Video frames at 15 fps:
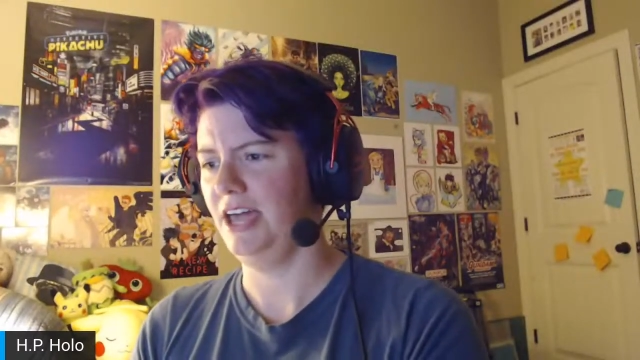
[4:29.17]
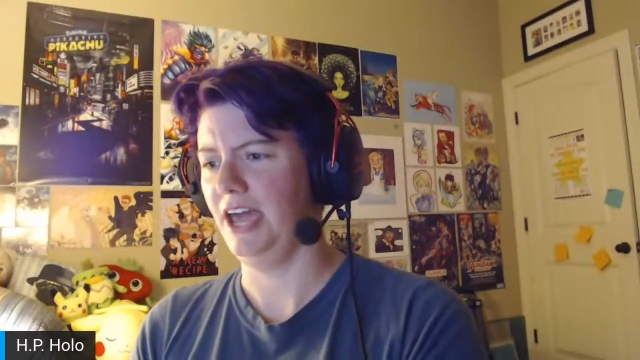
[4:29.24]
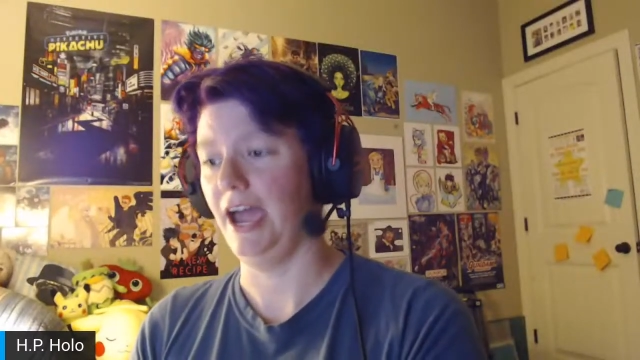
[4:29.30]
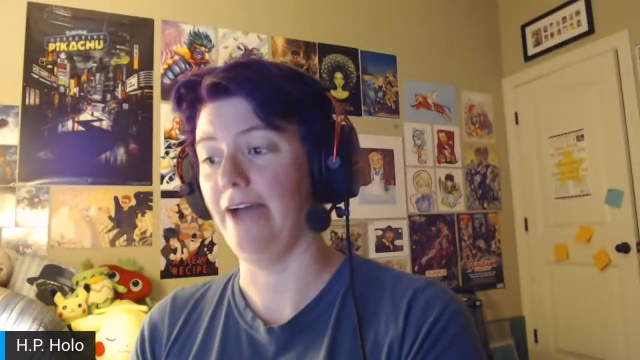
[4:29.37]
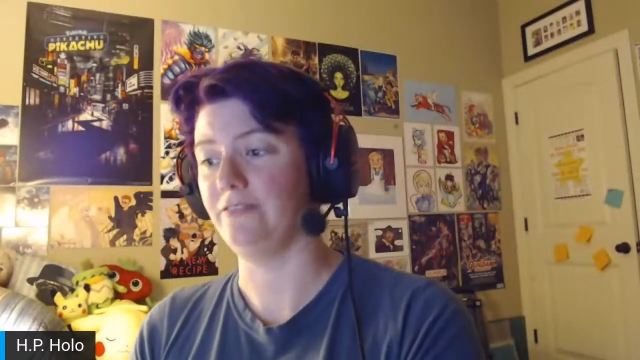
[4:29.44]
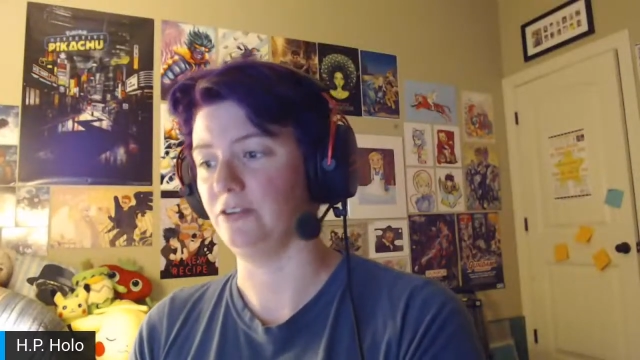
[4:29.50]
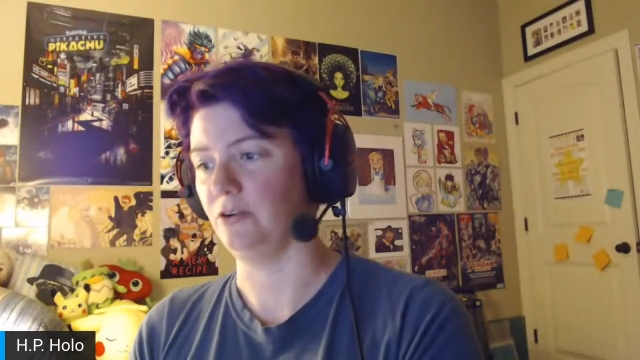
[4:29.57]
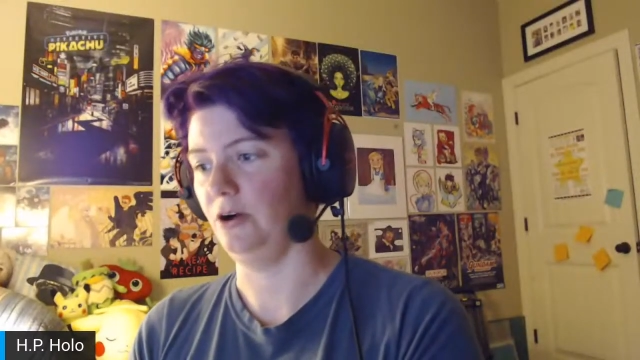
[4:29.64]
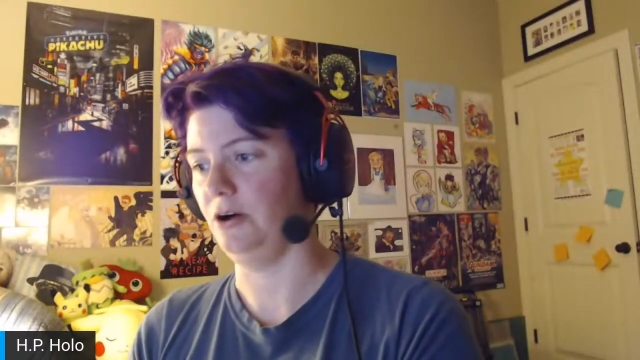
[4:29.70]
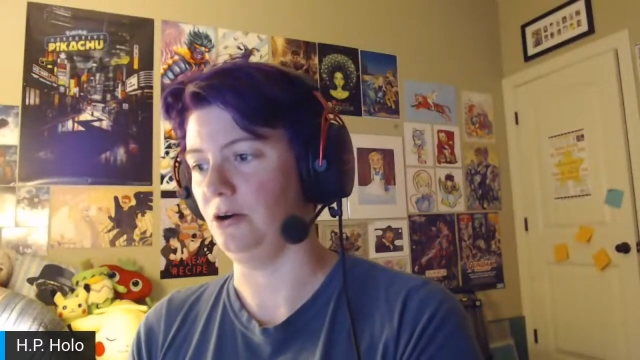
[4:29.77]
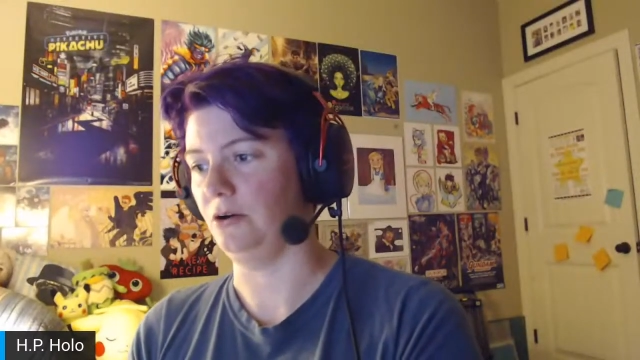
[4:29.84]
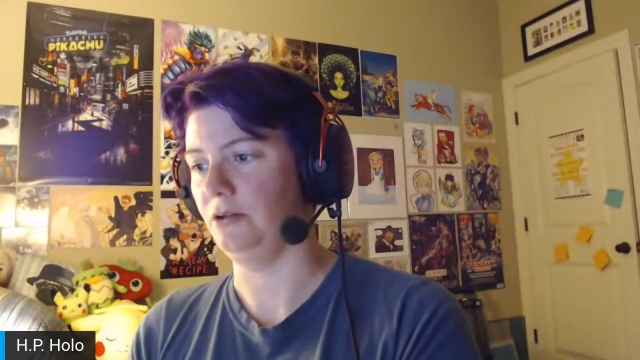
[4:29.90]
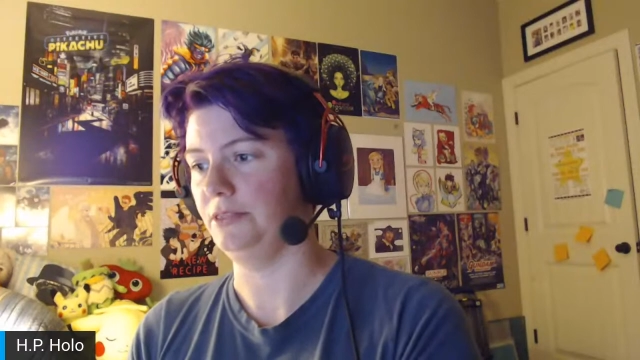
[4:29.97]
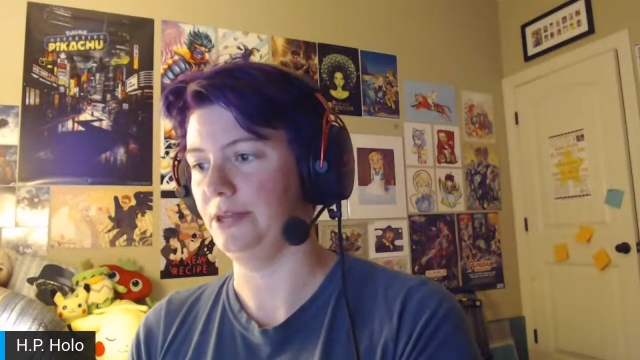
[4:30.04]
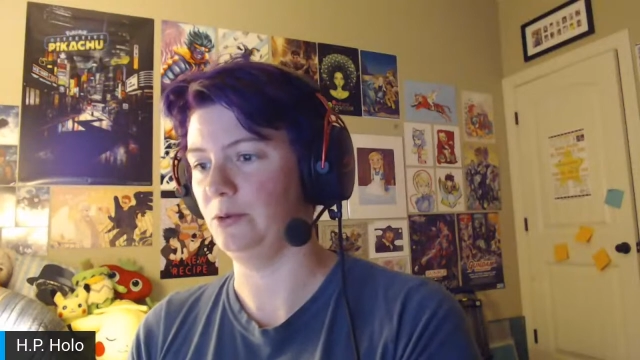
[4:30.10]
After
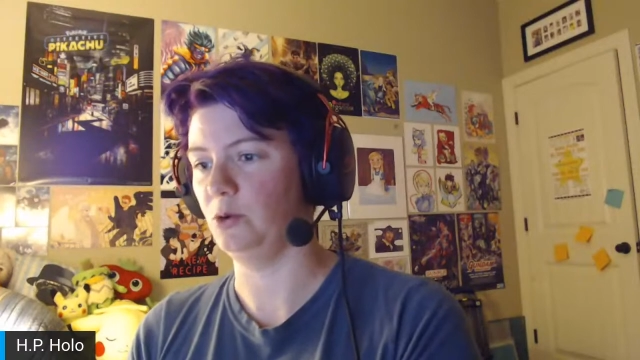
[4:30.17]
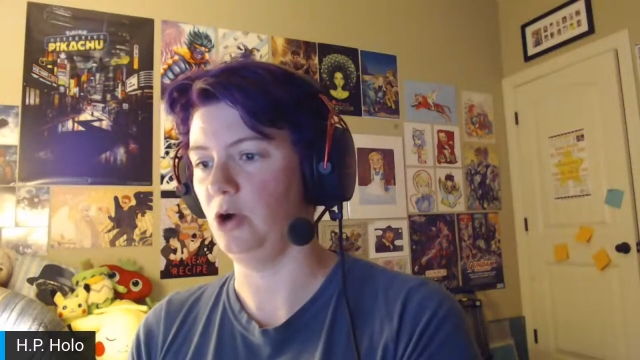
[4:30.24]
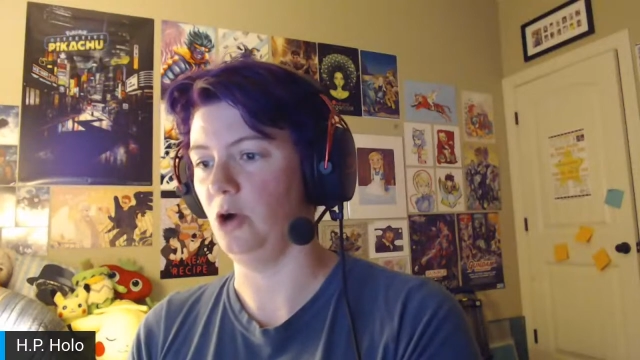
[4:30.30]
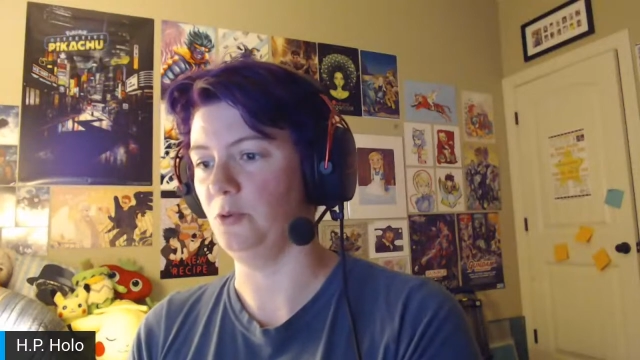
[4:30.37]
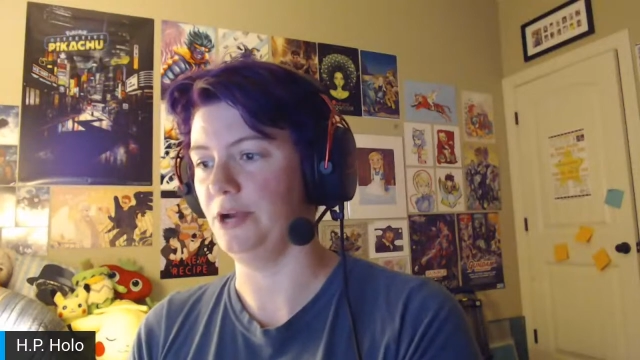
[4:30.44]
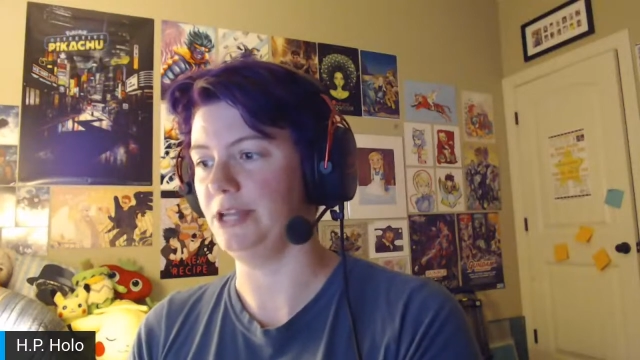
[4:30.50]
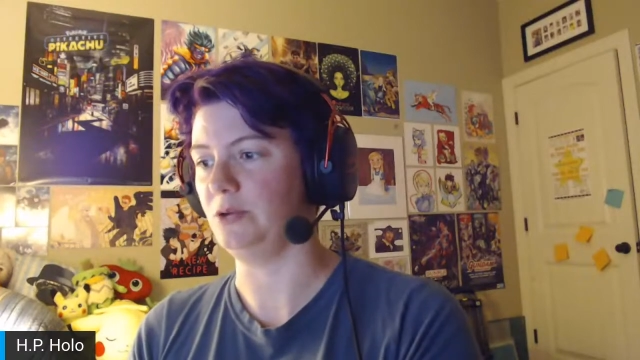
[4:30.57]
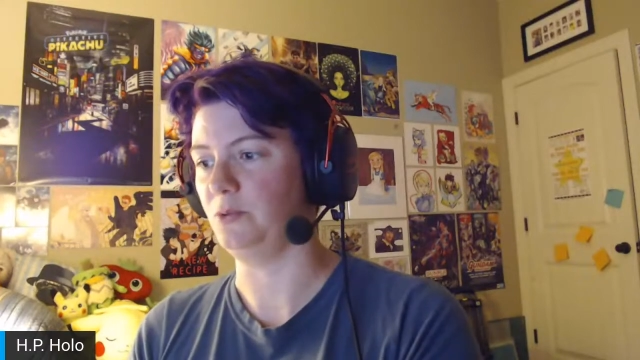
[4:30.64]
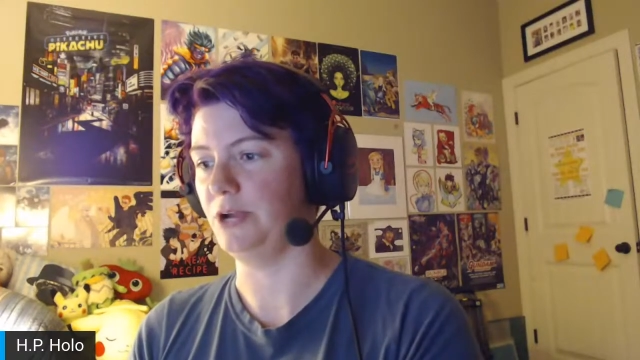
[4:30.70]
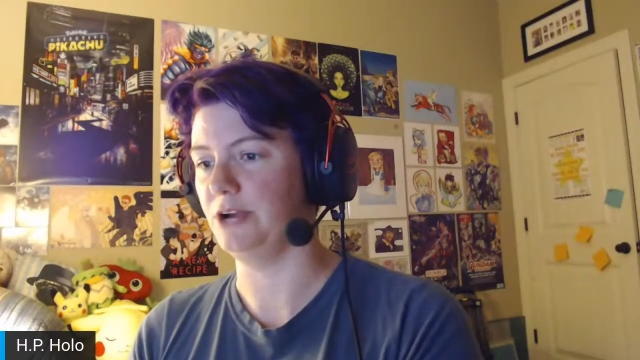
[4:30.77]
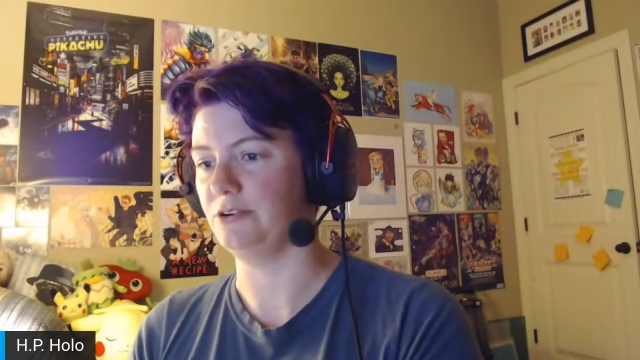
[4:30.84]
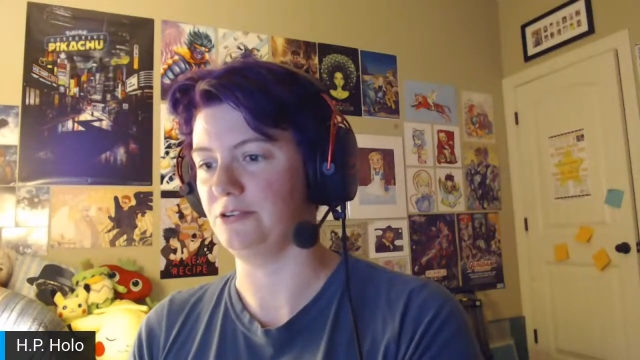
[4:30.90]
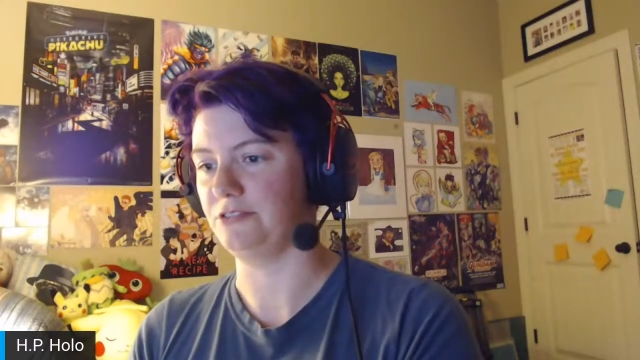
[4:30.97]
all, there were already weirder